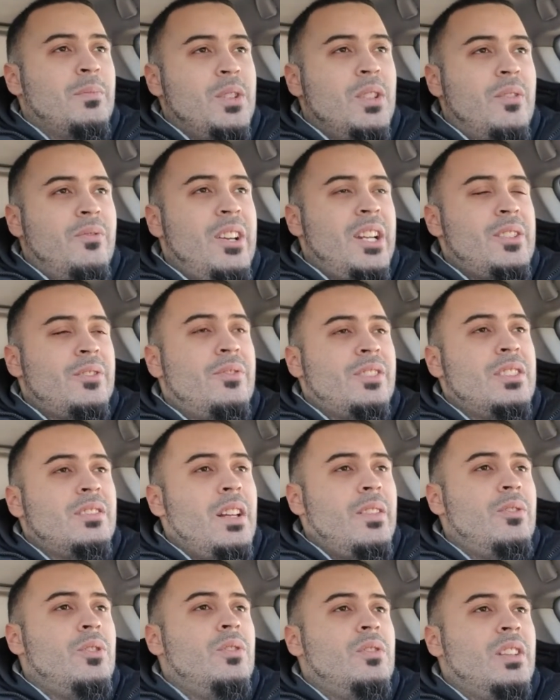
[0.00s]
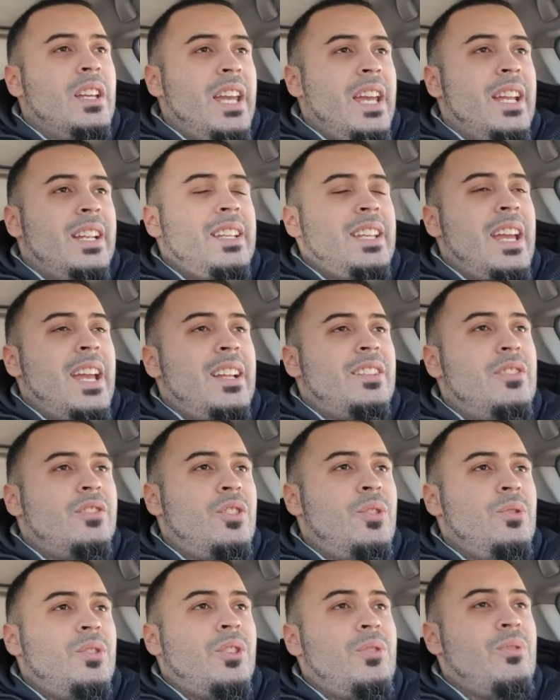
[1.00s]
Vader's Fist level, and get
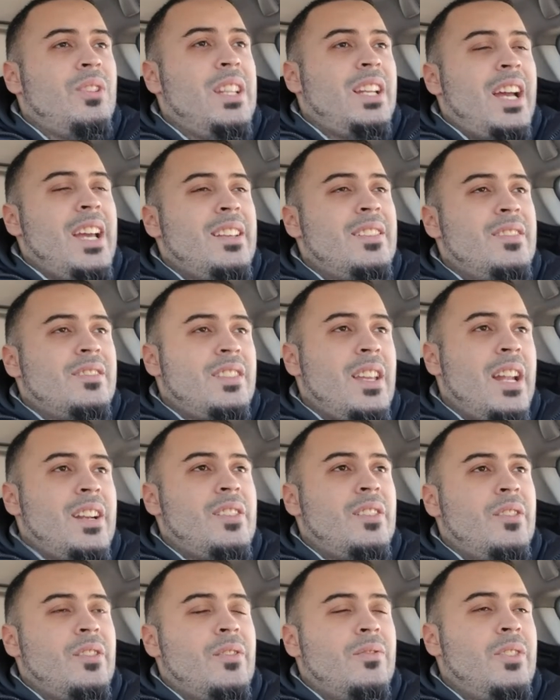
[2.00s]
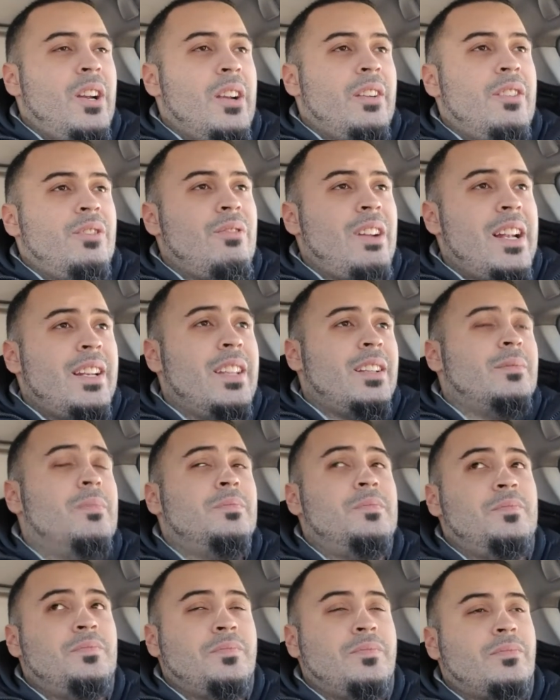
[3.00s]
2 to 3 dice that are very
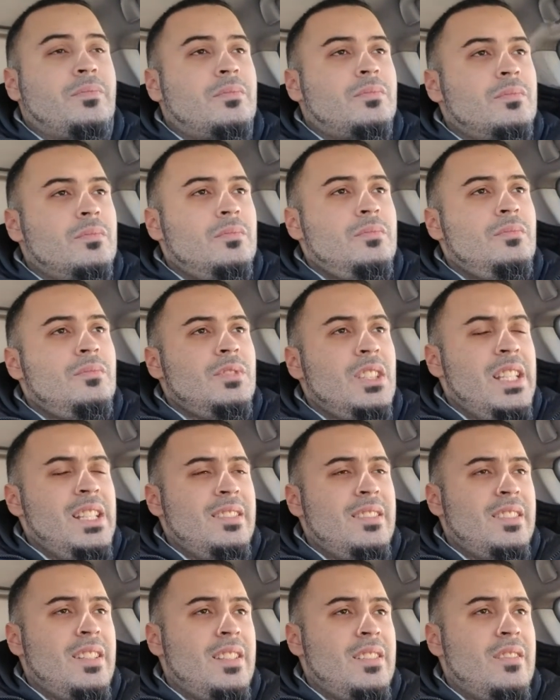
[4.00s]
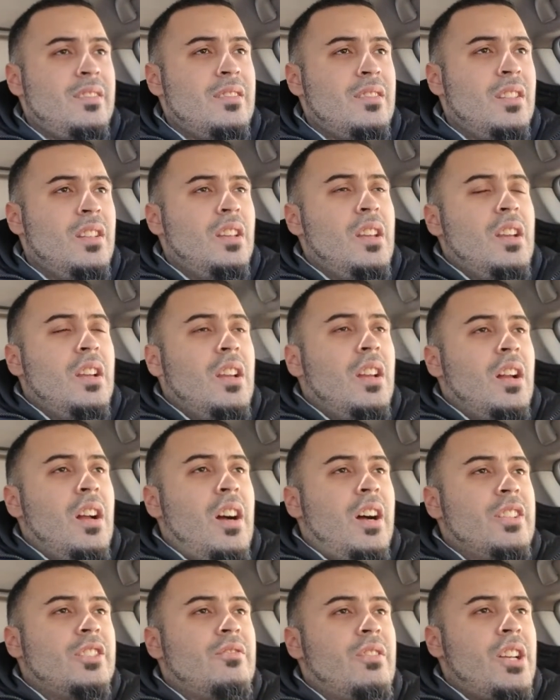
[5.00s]
threatening. And since
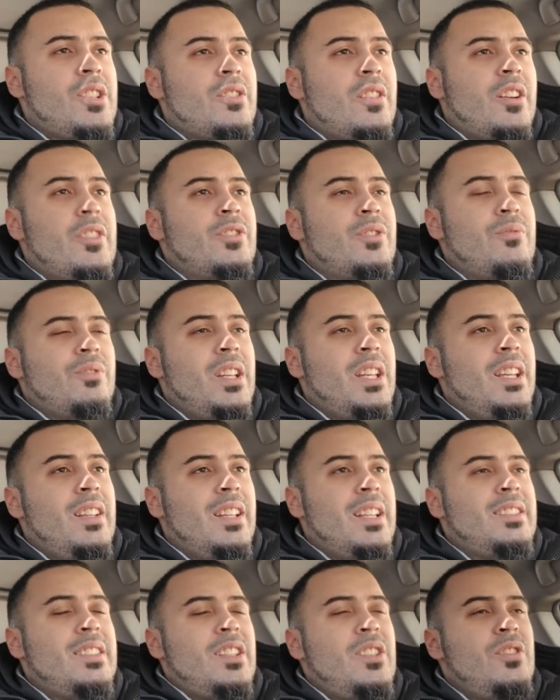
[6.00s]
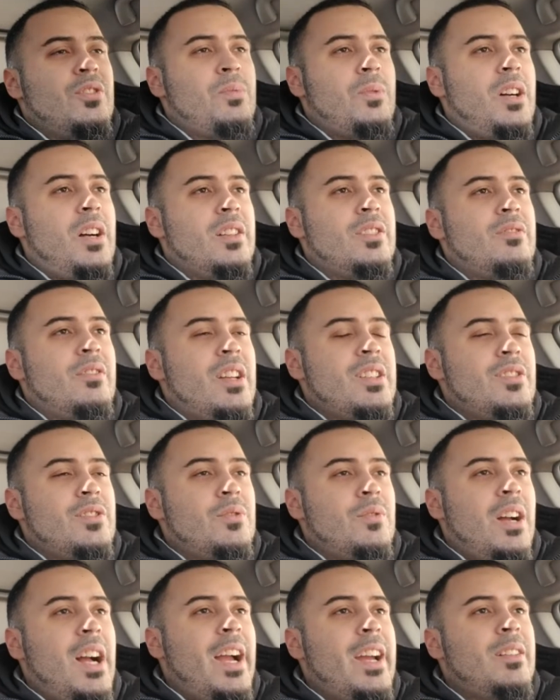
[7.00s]
Entourage costs 3, let's say you just want Entourage
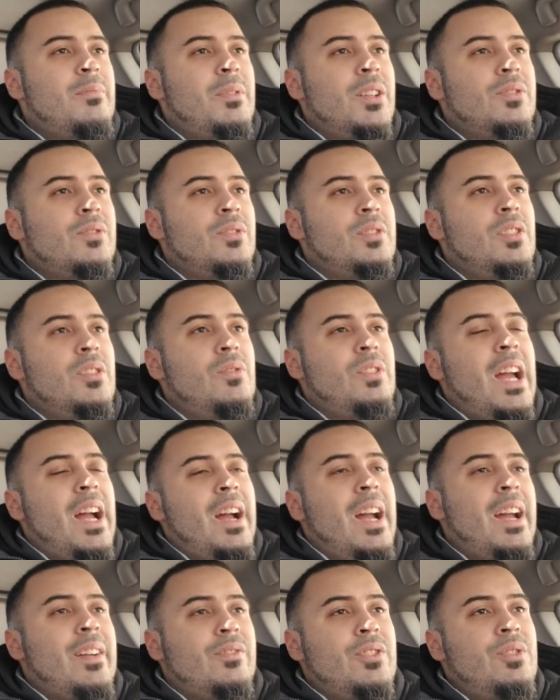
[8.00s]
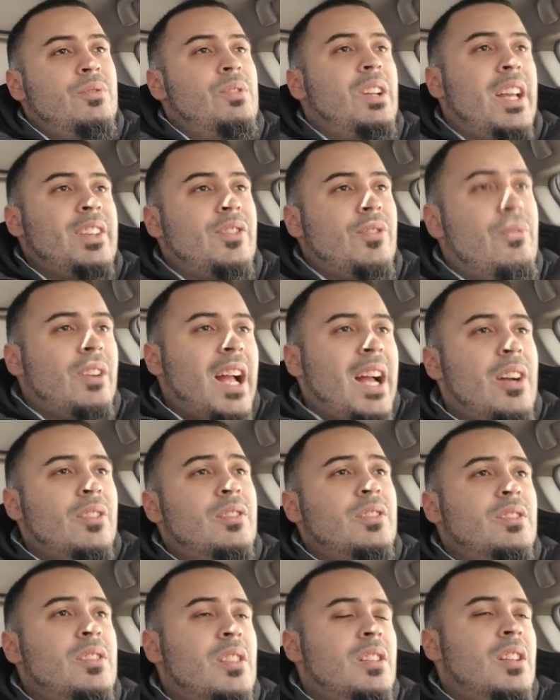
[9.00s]
into a Hired Muscle, you now have 2 dice
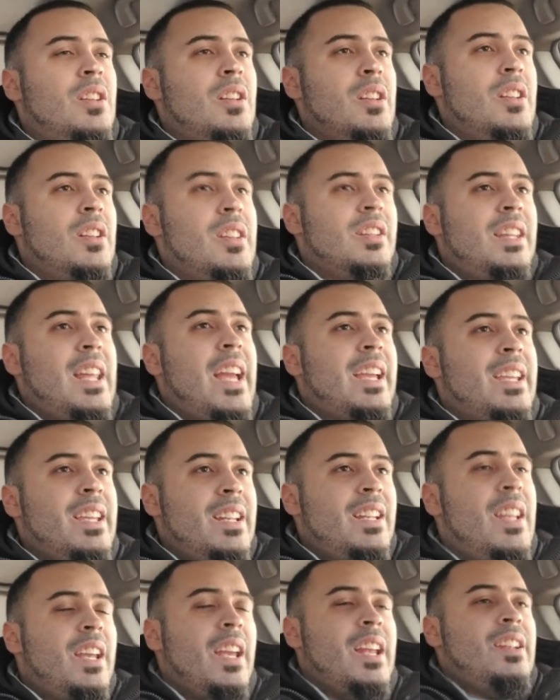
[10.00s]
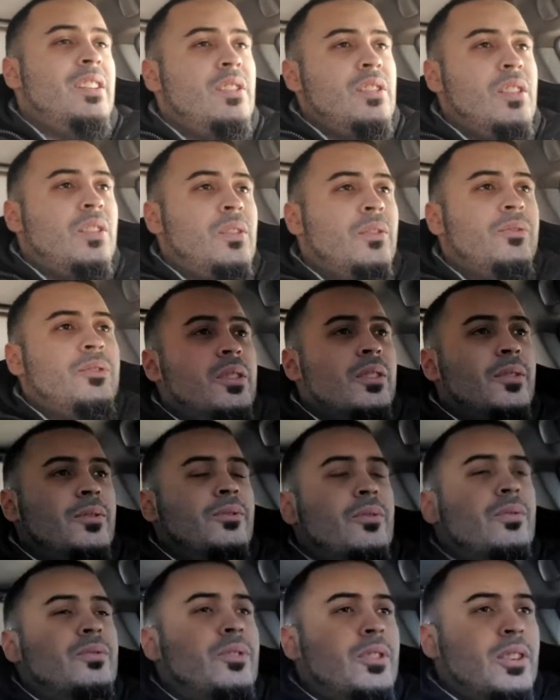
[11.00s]
around that can hit,
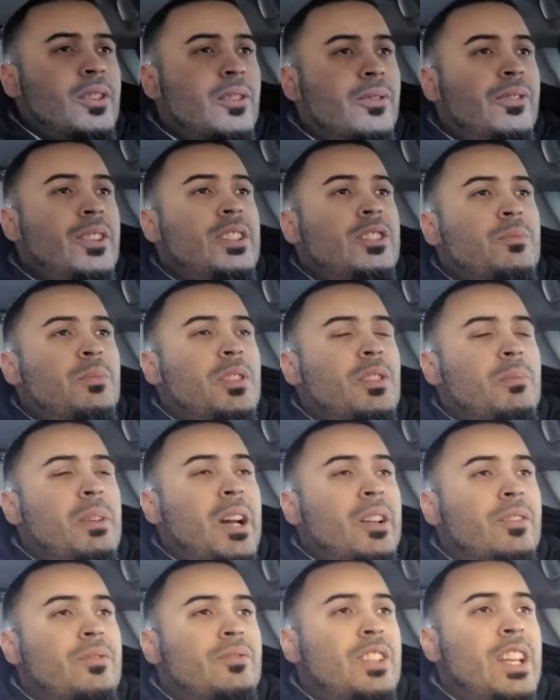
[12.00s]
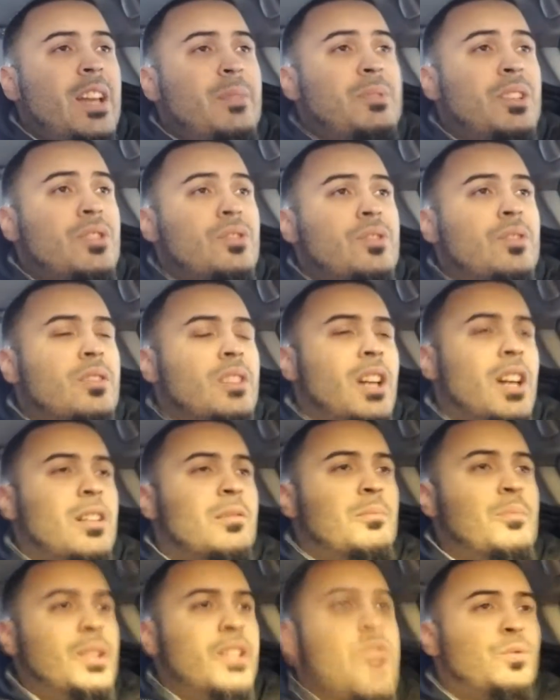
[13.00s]
for a feasible amount of damage,
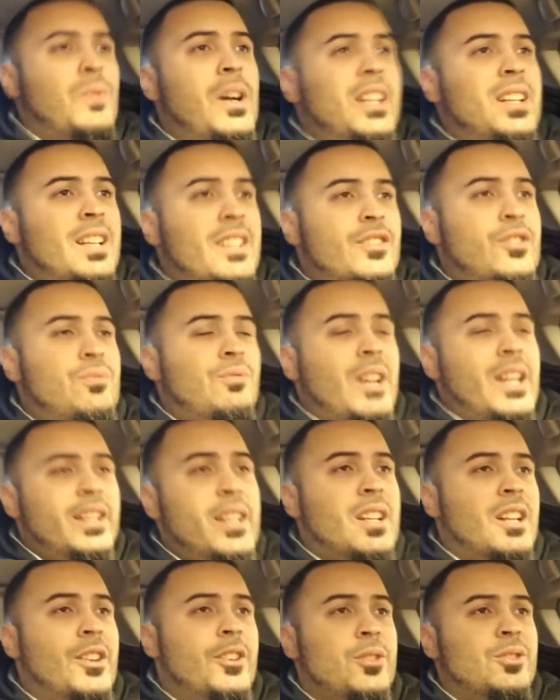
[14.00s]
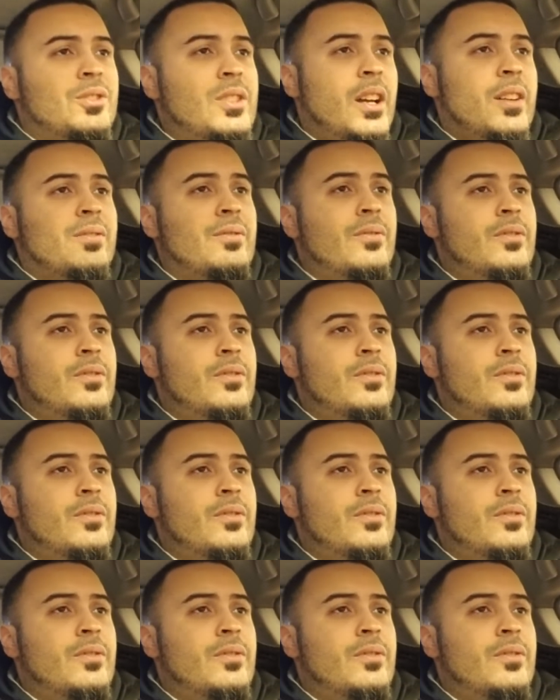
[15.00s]
as well as threatening other stuff.